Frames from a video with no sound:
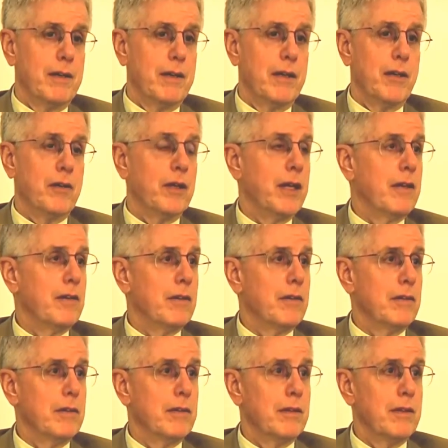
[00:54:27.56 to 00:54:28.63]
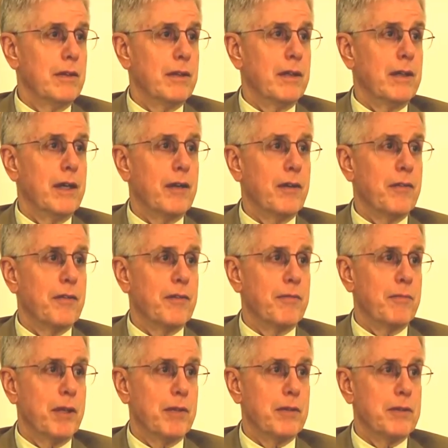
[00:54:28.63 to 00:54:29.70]
neonatal health of
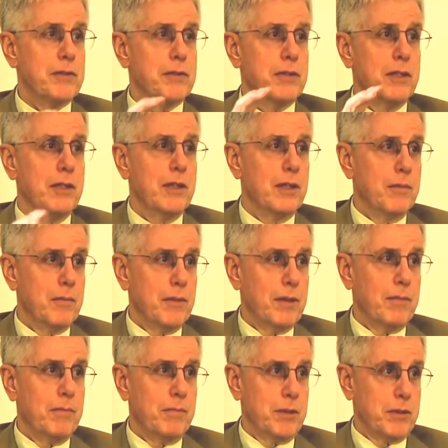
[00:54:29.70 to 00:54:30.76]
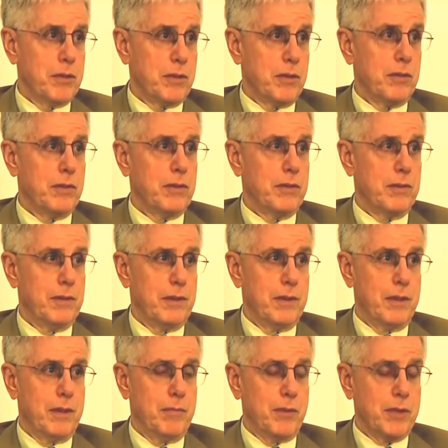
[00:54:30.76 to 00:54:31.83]
mothers, maternal
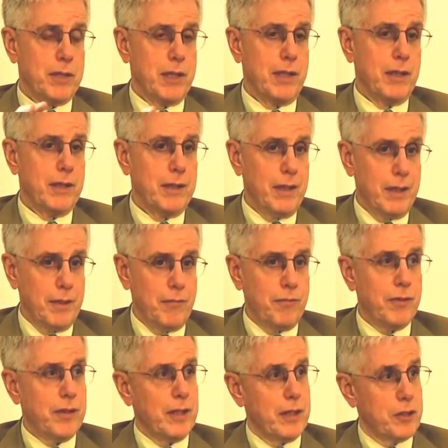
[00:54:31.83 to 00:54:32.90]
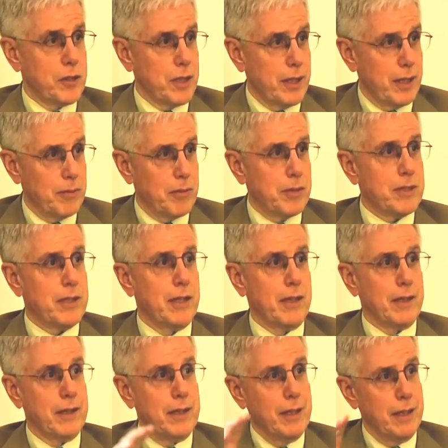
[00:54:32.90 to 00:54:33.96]
mortality, infant and child
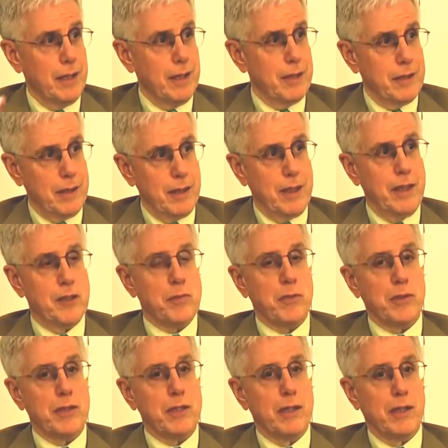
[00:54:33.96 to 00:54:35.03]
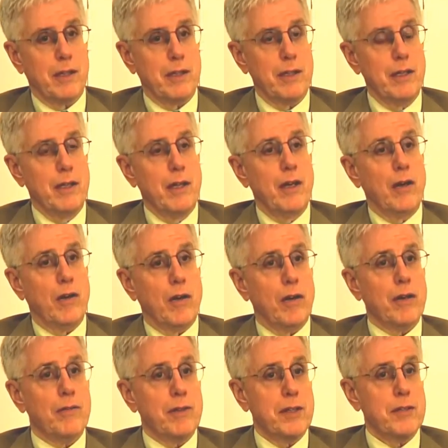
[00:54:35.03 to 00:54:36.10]
mortality, teenage mortality,
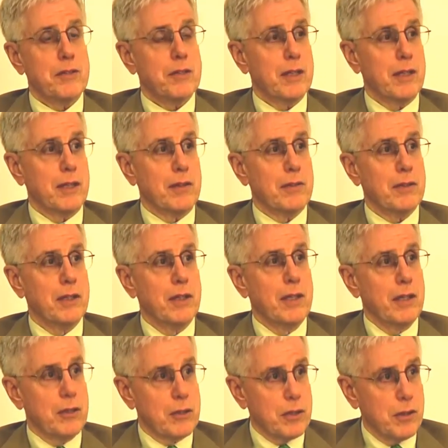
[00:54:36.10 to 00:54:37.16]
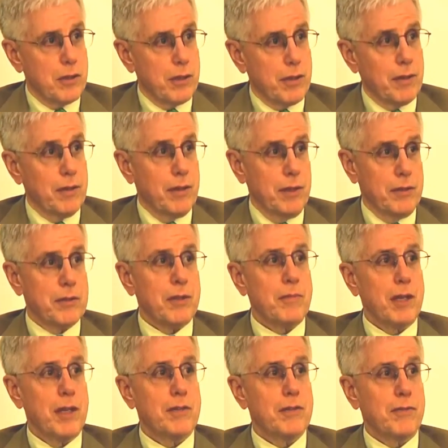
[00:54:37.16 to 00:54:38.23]
all of these things showing, in some
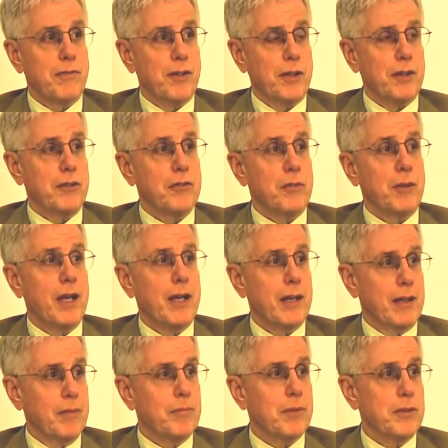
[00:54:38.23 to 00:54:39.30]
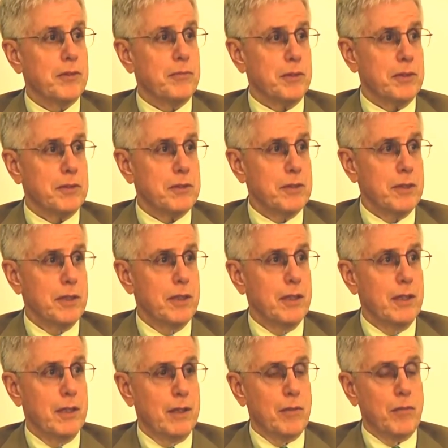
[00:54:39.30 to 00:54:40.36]
cases, fairly dramatic improvements,
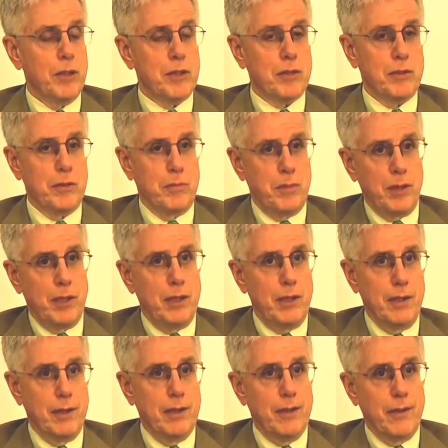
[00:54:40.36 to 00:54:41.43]
which could be